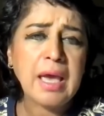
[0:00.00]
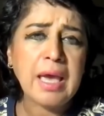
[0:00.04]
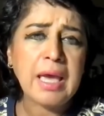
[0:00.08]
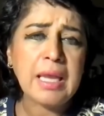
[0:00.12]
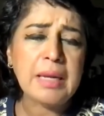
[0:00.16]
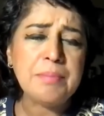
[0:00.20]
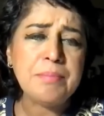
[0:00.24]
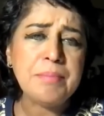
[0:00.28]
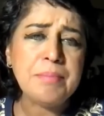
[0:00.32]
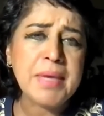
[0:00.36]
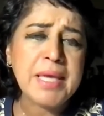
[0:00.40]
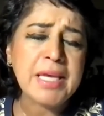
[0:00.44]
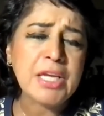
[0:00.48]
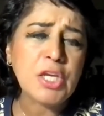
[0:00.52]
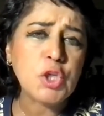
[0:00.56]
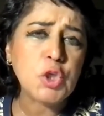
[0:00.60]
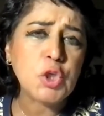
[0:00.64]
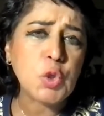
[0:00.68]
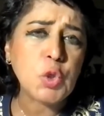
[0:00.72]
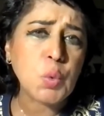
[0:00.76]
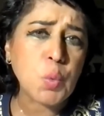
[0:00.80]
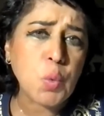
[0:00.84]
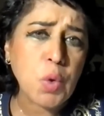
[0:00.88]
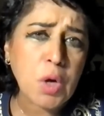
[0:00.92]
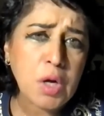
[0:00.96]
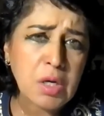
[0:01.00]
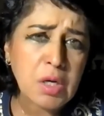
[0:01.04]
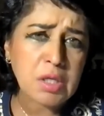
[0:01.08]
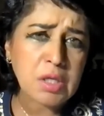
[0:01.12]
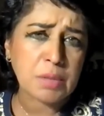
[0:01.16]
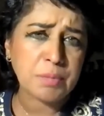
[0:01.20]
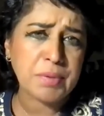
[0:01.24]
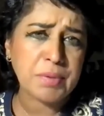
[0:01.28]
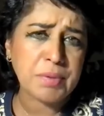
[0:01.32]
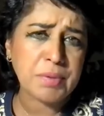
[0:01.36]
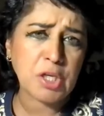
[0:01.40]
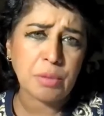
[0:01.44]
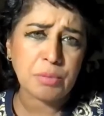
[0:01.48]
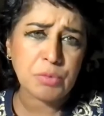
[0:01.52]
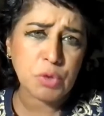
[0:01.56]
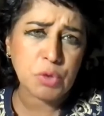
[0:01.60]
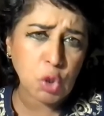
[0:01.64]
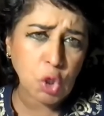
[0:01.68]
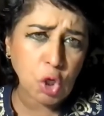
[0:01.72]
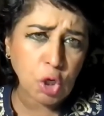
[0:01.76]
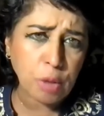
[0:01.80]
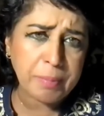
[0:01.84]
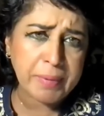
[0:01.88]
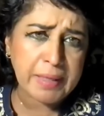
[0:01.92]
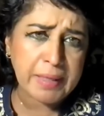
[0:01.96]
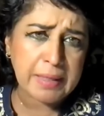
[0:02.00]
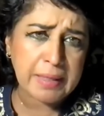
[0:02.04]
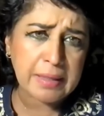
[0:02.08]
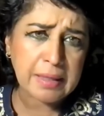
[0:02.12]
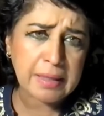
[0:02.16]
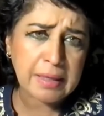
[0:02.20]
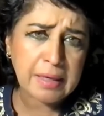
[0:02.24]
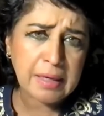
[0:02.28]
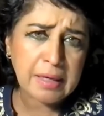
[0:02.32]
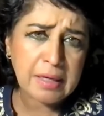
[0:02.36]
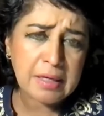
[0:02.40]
and make your work become your hobby.